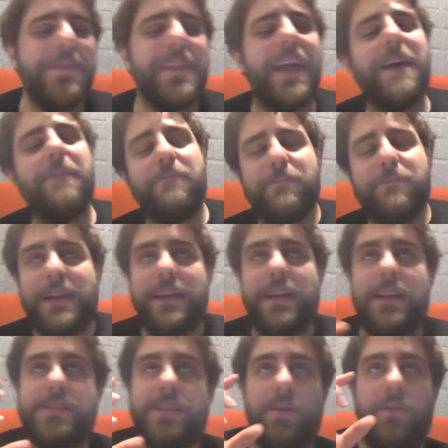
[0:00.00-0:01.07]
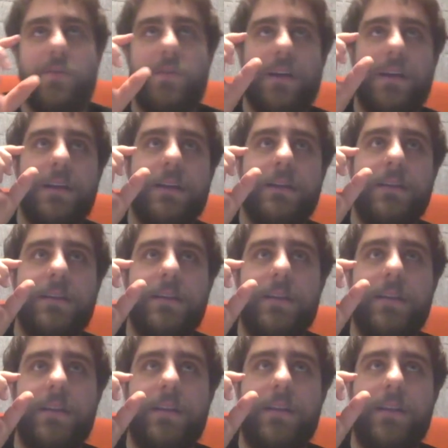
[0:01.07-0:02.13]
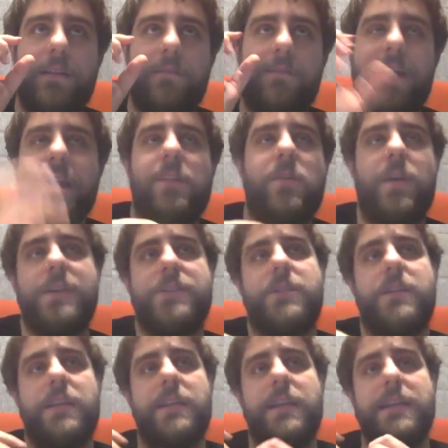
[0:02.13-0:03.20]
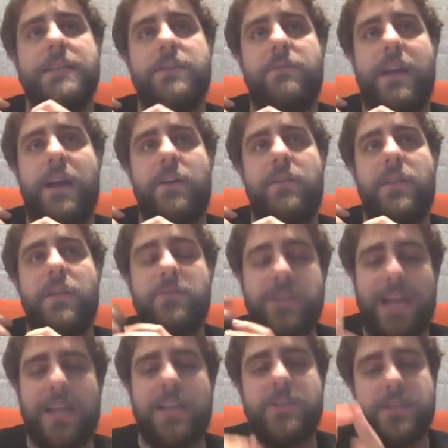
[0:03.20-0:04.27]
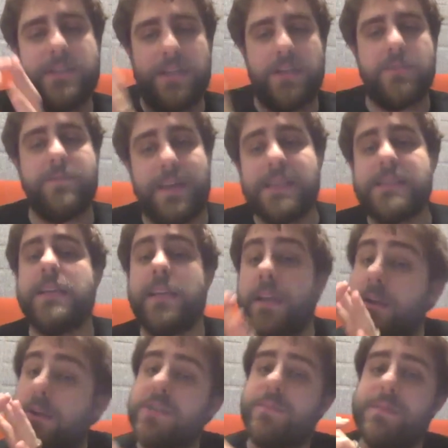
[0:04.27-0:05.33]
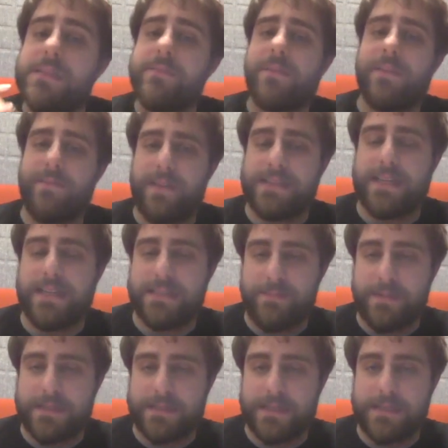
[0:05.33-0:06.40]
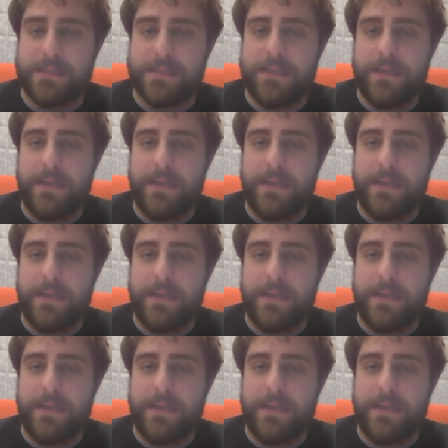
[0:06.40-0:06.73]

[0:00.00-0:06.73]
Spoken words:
But so, final question is around the challenges that you're specifically facing as a business.